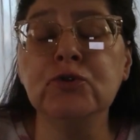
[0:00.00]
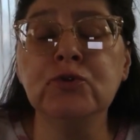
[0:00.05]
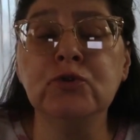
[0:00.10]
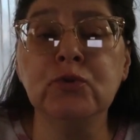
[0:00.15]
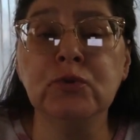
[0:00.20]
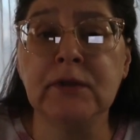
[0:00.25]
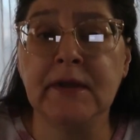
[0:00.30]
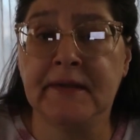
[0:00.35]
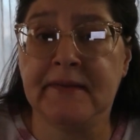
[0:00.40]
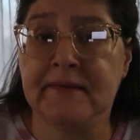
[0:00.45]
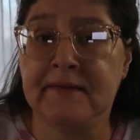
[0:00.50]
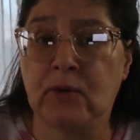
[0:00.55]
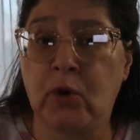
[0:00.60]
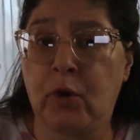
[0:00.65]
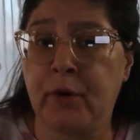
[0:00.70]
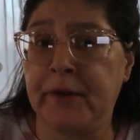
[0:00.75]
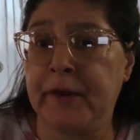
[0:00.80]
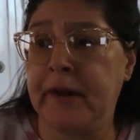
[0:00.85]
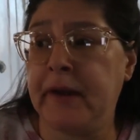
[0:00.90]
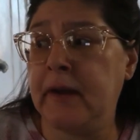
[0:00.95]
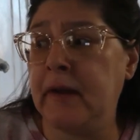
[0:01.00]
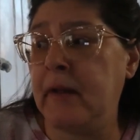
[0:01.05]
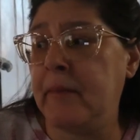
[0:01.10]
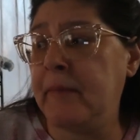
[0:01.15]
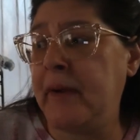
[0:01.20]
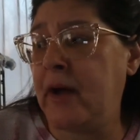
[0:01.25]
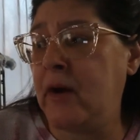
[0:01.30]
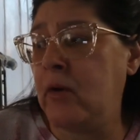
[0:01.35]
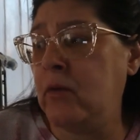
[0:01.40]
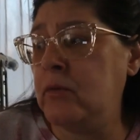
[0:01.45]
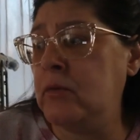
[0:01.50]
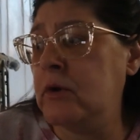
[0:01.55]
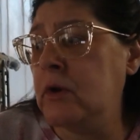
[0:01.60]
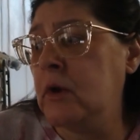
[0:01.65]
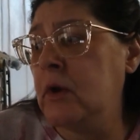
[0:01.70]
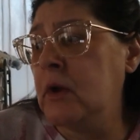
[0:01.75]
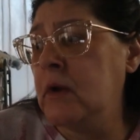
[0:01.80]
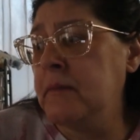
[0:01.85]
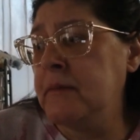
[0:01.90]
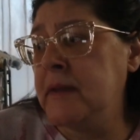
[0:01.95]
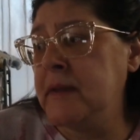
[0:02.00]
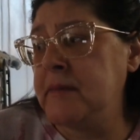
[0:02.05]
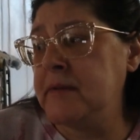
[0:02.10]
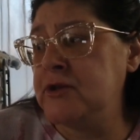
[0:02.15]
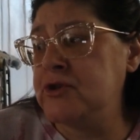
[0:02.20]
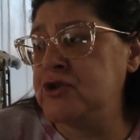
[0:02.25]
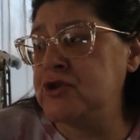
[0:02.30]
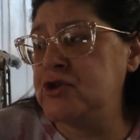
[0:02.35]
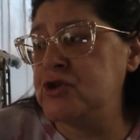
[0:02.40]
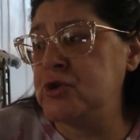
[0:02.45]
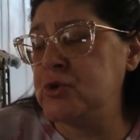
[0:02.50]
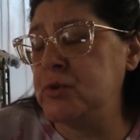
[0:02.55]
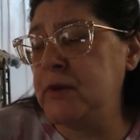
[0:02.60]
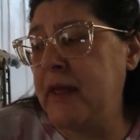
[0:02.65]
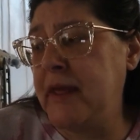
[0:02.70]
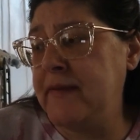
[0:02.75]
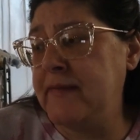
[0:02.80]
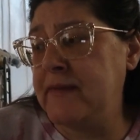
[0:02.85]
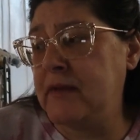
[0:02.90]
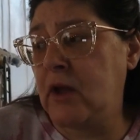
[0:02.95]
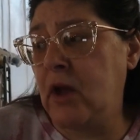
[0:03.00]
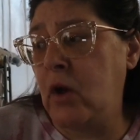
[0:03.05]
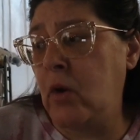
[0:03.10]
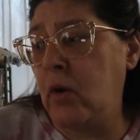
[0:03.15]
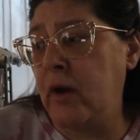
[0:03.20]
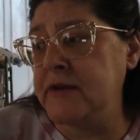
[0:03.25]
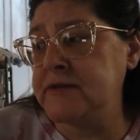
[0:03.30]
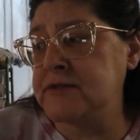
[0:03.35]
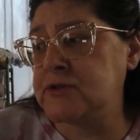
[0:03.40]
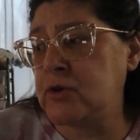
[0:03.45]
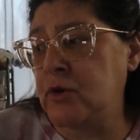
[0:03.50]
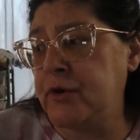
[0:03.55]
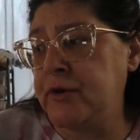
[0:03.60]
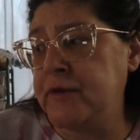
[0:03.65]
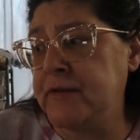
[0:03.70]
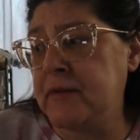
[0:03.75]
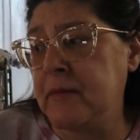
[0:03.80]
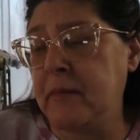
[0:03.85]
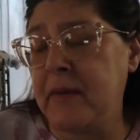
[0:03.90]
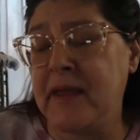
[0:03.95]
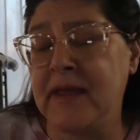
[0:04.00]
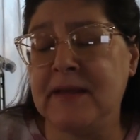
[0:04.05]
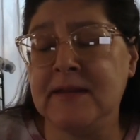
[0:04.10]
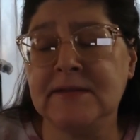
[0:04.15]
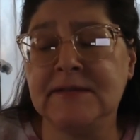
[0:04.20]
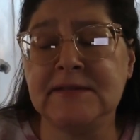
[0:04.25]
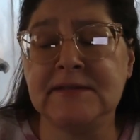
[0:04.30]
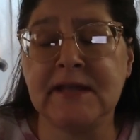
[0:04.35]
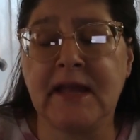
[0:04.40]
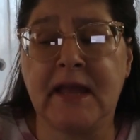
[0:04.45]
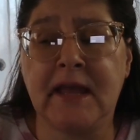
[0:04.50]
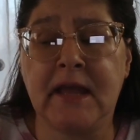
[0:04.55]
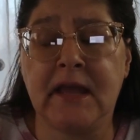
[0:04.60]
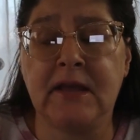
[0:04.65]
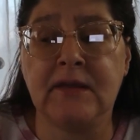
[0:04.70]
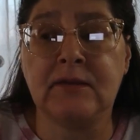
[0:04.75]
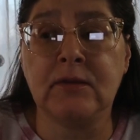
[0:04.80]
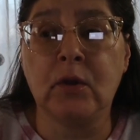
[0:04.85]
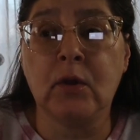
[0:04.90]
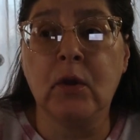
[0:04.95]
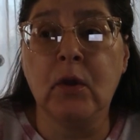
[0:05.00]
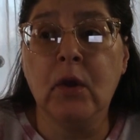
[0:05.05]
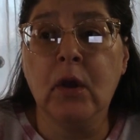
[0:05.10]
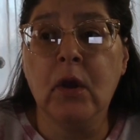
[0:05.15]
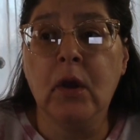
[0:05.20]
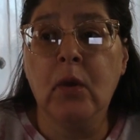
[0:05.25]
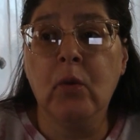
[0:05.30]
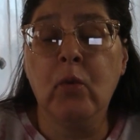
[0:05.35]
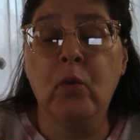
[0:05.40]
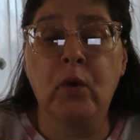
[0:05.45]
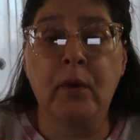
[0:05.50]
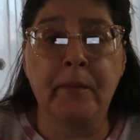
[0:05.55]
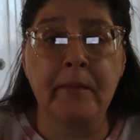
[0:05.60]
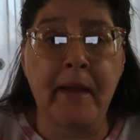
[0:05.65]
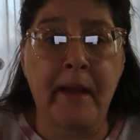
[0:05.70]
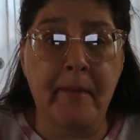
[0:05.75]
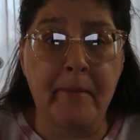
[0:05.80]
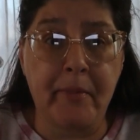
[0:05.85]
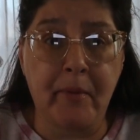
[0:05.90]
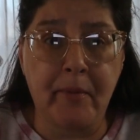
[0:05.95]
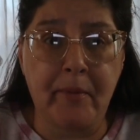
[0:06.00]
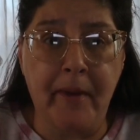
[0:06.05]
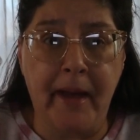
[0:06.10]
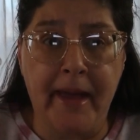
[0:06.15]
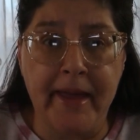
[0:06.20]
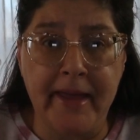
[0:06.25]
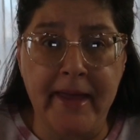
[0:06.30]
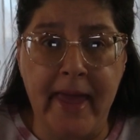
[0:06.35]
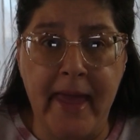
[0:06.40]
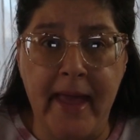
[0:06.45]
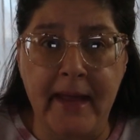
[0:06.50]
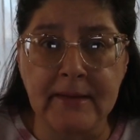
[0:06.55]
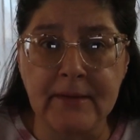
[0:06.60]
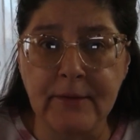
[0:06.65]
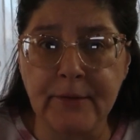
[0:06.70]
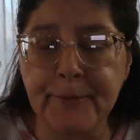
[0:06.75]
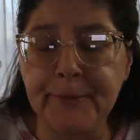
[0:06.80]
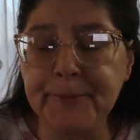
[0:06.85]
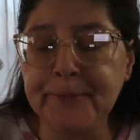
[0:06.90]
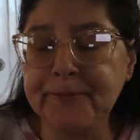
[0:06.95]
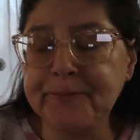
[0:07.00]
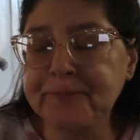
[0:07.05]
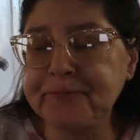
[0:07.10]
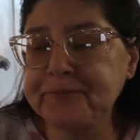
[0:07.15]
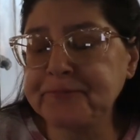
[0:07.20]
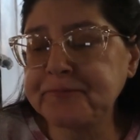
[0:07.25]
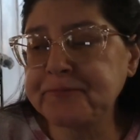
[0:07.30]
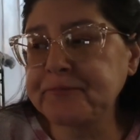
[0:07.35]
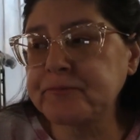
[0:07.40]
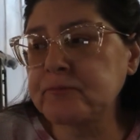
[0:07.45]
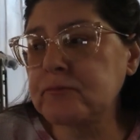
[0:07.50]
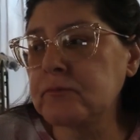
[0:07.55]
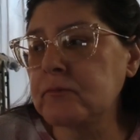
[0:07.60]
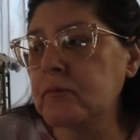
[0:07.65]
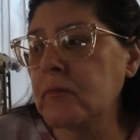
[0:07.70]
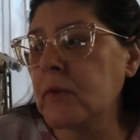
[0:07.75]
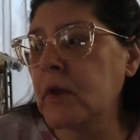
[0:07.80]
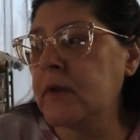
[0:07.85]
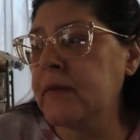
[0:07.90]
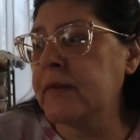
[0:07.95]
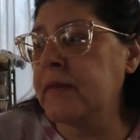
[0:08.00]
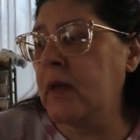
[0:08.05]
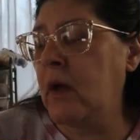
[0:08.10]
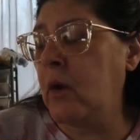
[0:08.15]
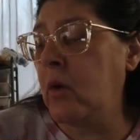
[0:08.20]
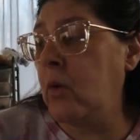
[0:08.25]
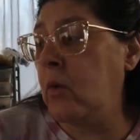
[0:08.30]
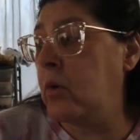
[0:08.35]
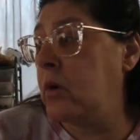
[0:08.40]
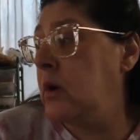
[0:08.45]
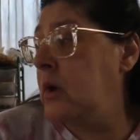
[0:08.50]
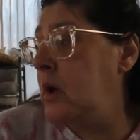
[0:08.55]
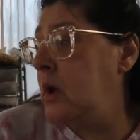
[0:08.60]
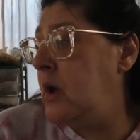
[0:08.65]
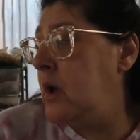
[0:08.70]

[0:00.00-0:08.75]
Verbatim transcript: newly started about maybe two days ago, I started the Mainstays warm apple pie candle. So,